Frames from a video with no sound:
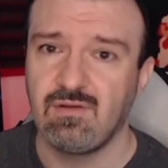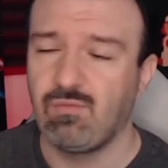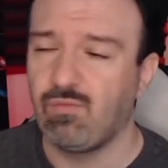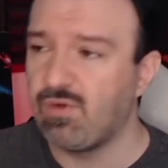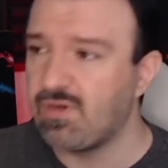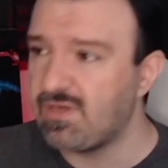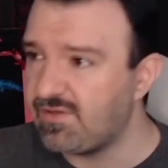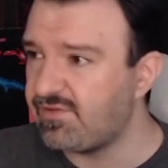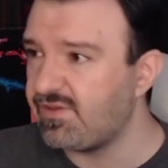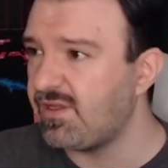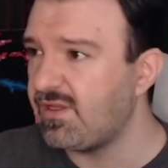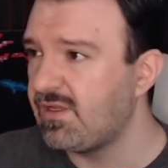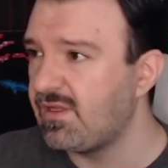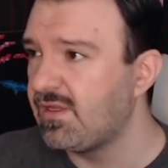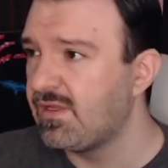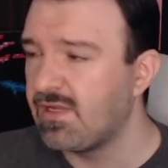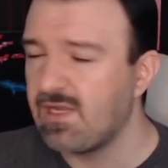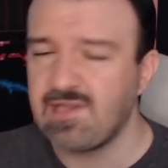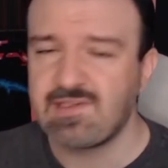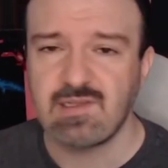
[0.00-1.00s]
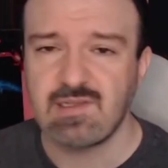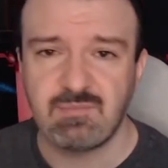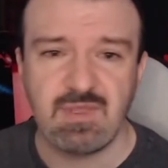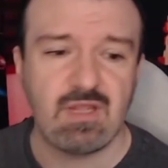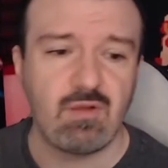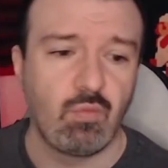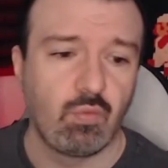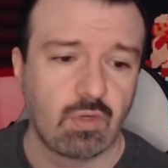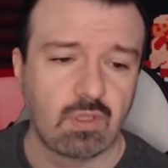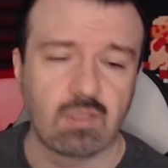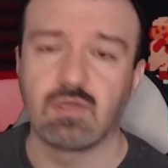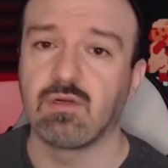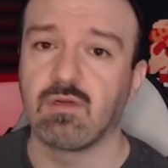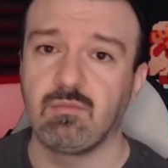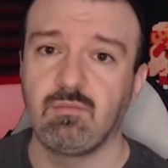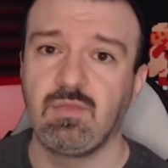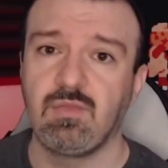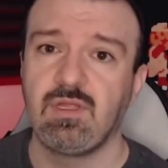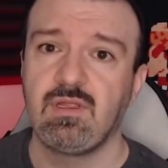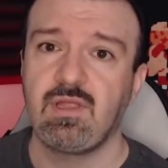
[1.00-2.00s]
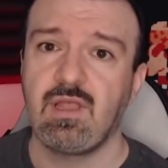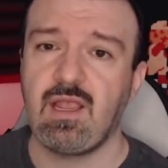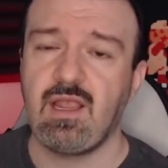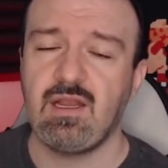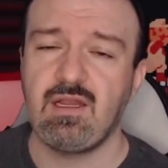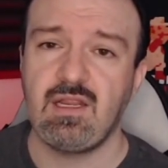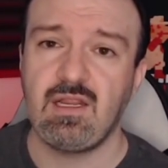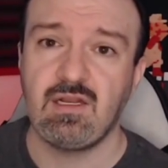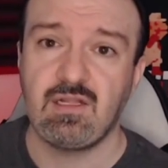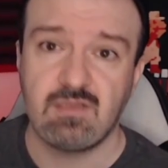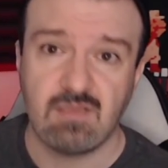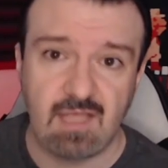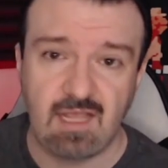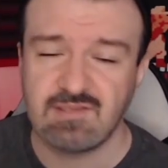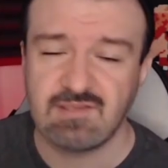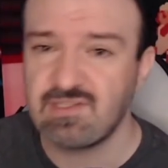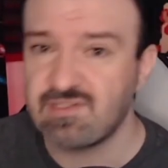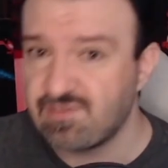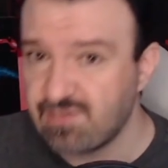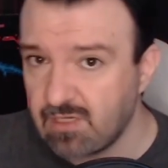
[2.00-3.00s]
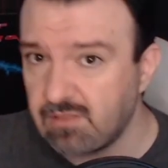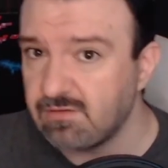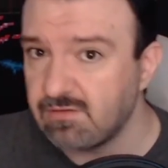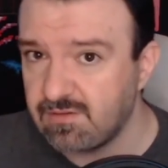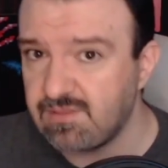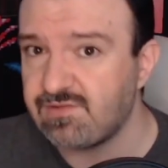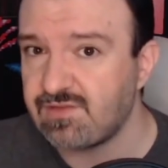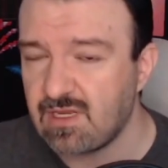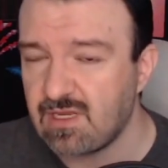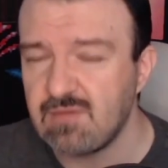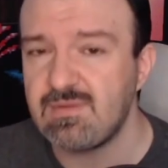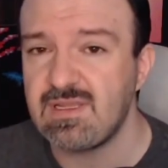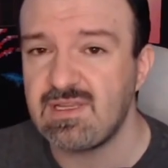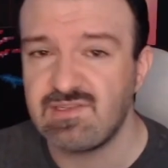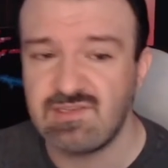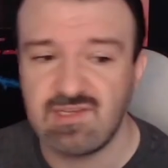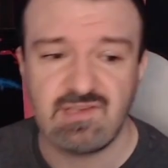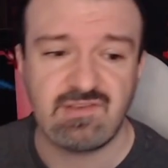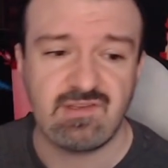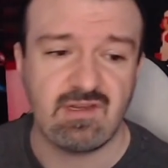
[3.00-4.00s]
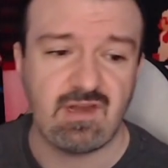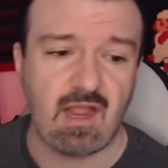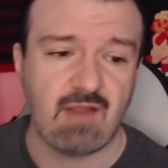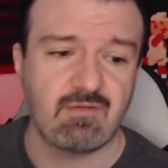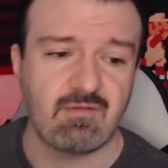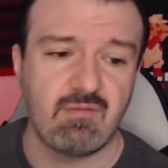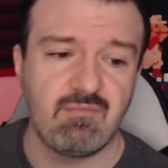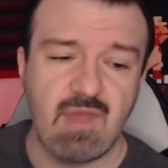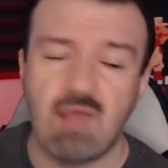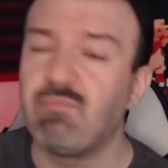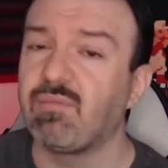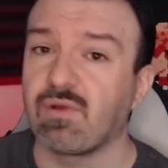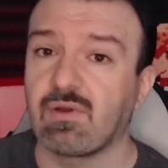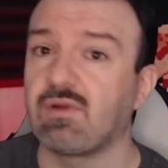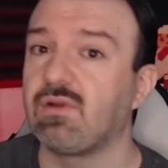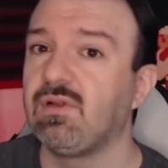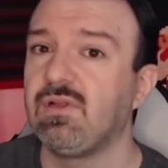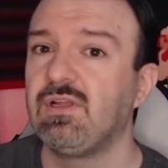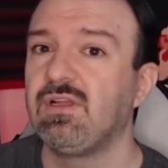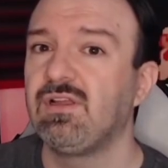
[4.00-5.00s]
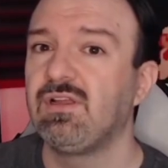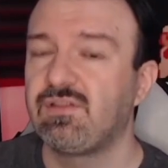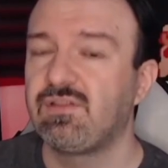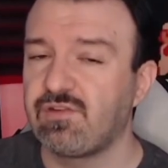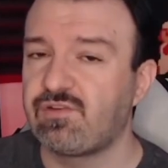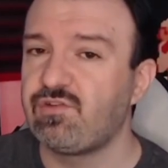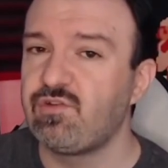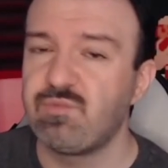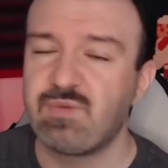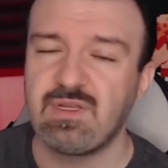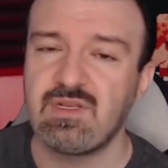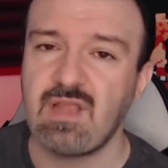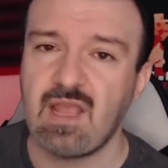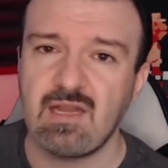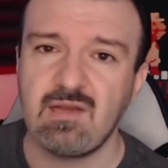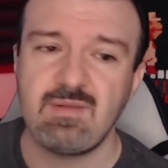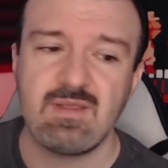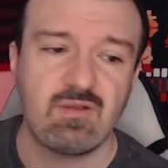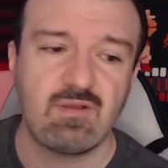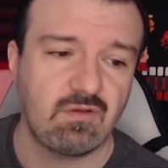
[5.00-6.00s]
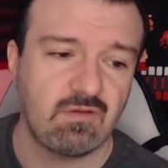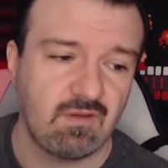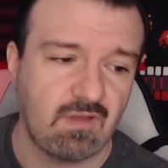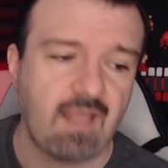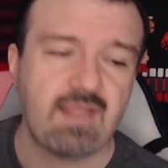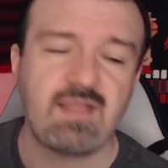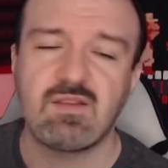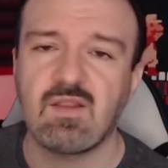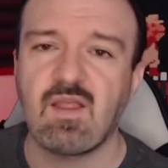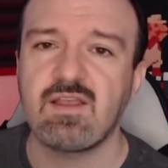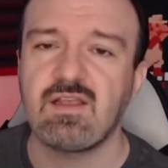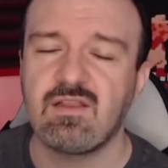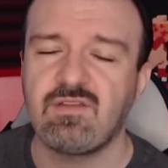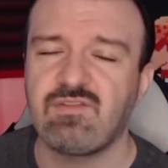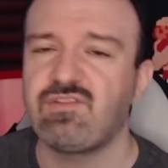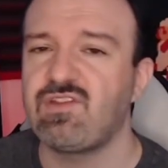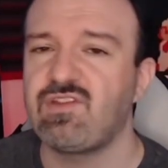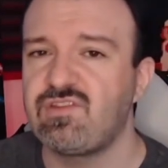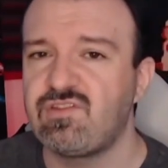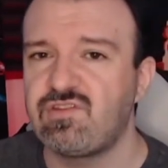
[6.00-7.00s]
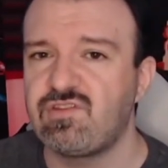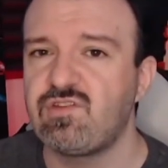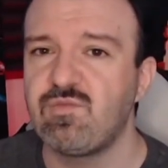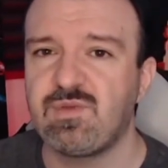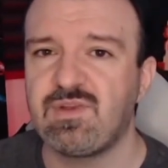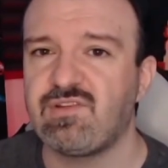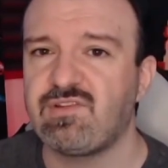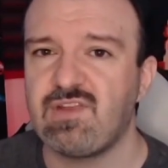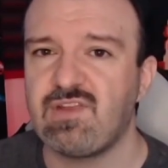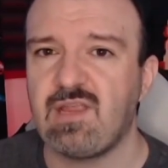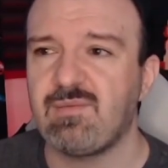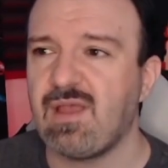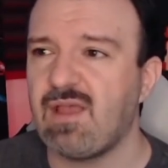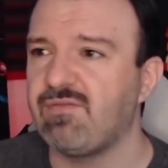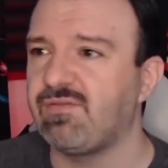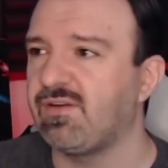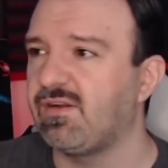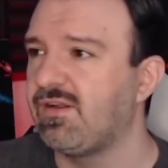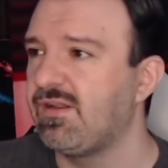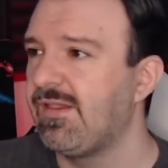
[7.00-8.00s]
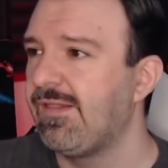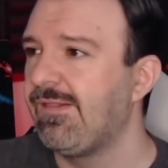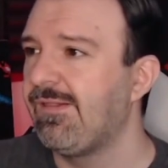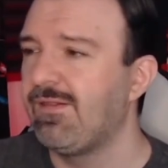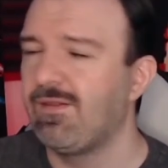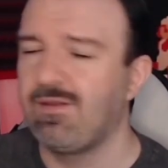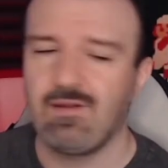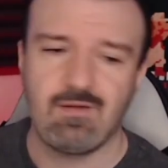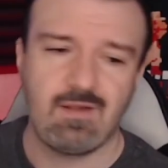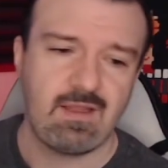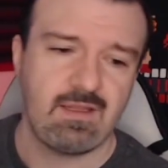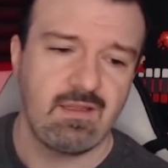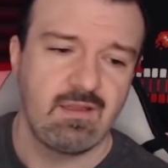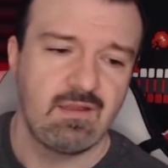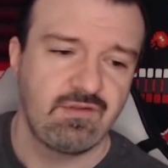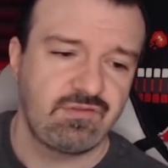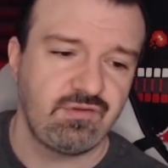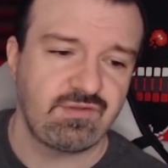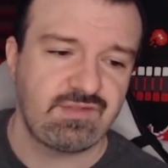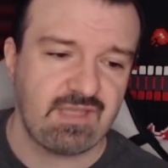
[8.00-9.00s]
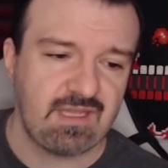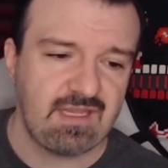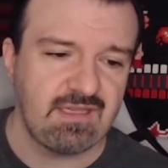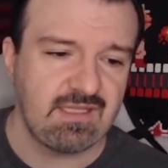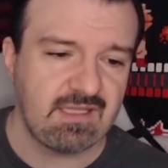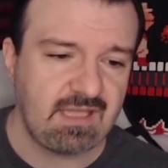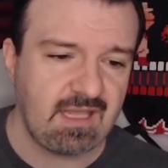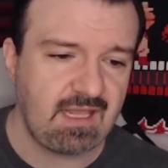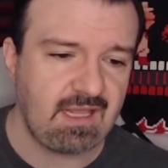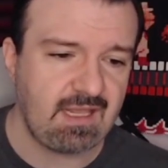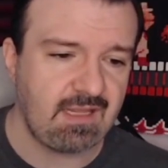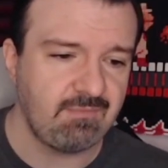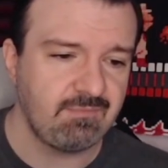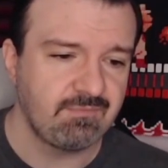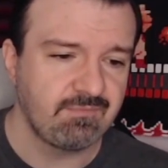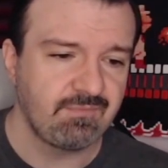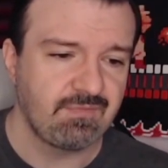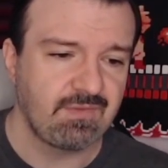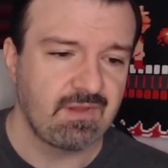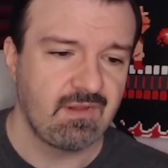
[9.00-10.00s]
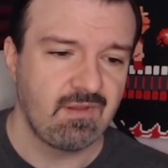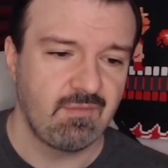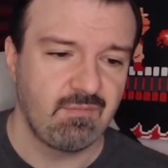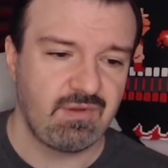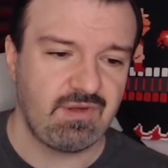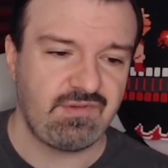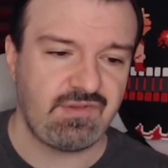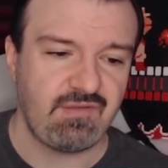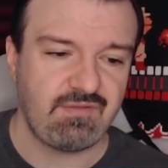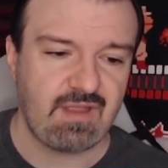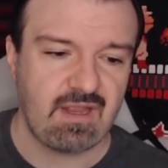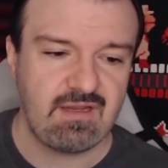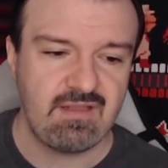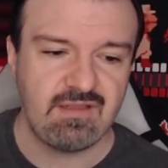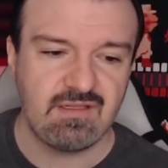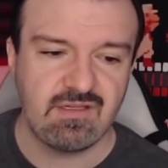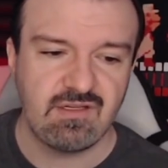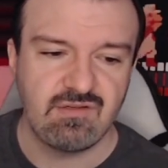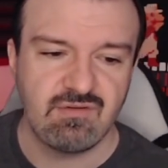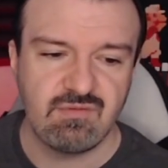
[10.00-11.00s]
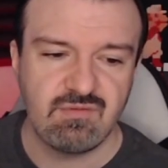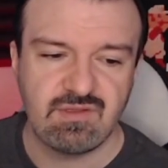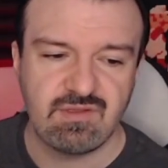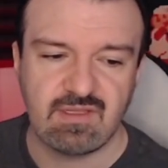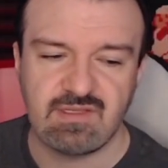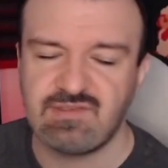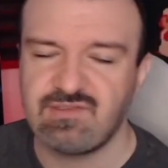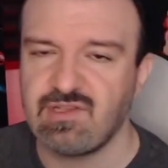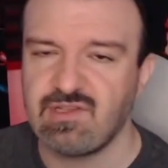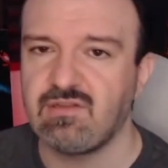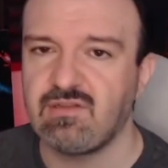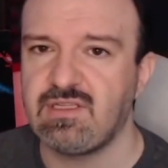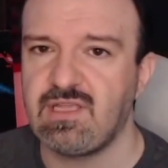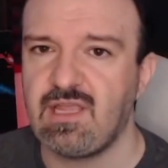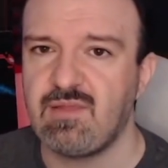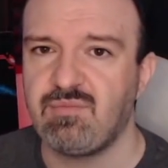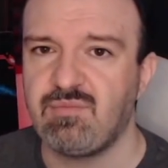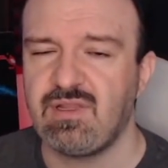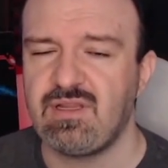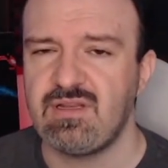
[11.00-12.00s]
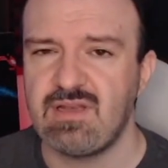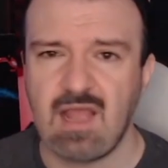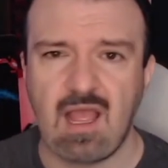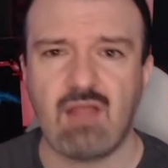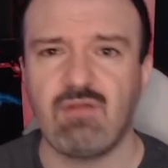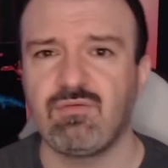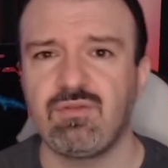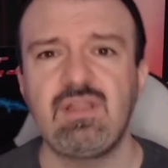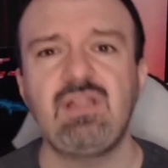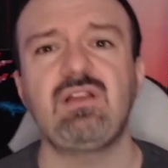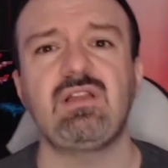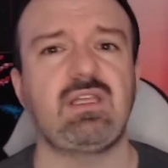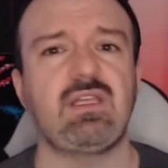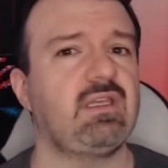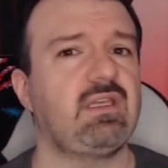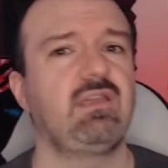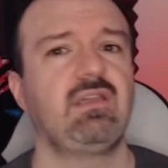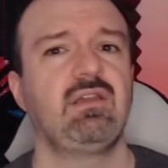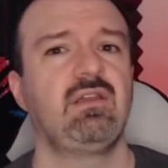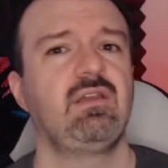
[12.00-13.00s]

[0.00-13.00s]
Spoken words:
What is it? It's a big worm. And in classic Zelda, this enemy existed. I remember the stupid enemy called like, because it's the stupidest name ever. All right? So it's in the game, but does it have anything to do with, like, Zelda gameplay? Not really.